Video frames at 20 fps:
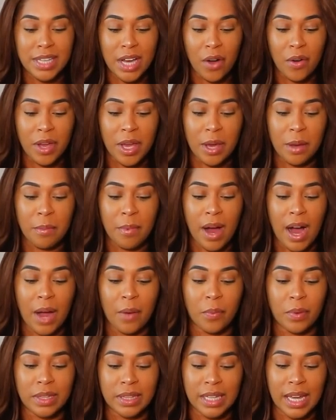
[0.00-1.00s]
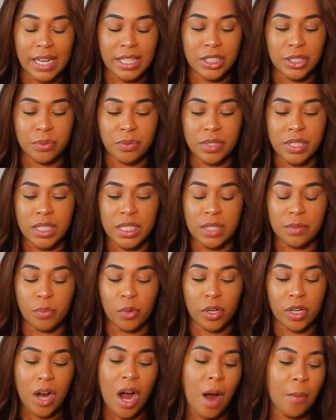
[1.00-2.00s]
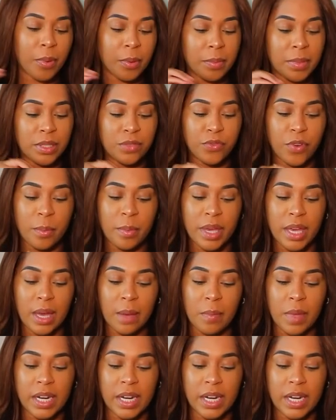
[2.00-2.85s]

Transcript: tell him I would like to receive more compliments from him,